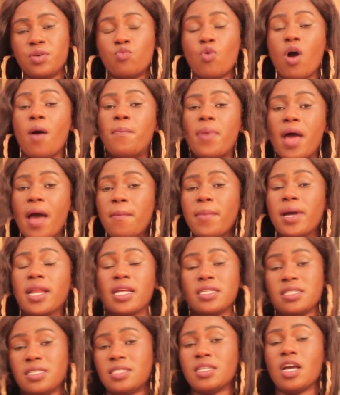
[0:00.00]
What bear man
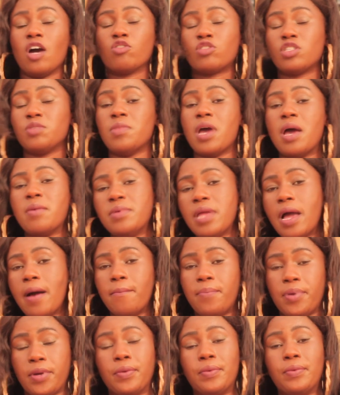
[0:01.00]
is the house in my
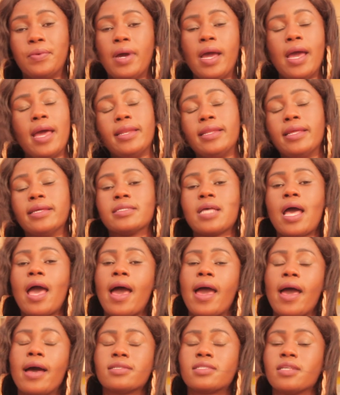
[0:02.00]
beampel? And yes,
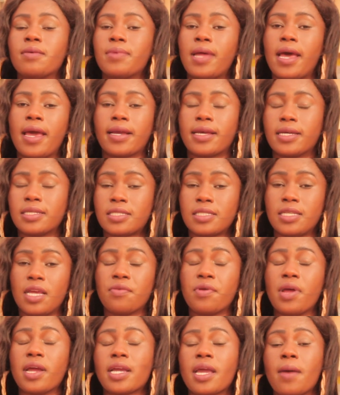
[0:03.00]
I have no access.
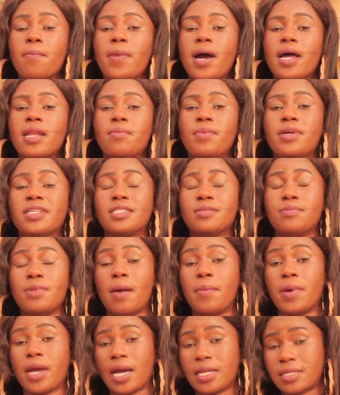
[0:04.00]
You can mind a bit to be
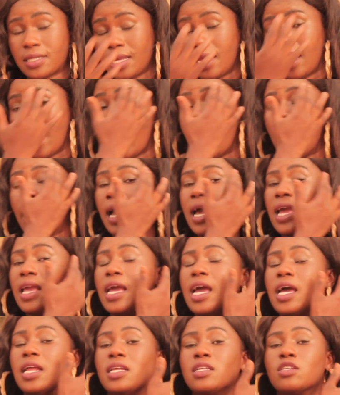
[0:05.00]
a becker say, I
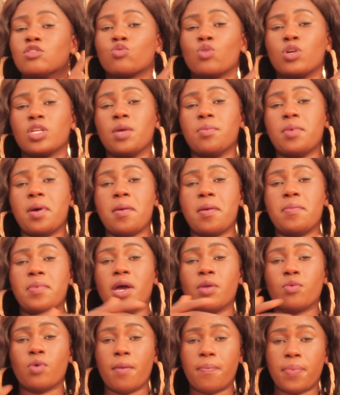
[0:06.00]
and it is one never
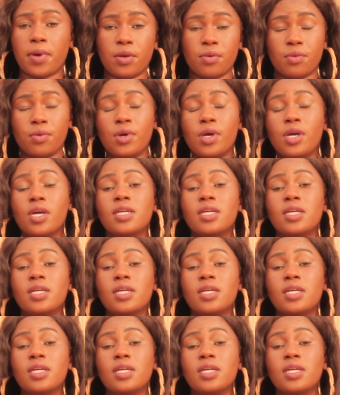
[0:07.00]
be on a panel.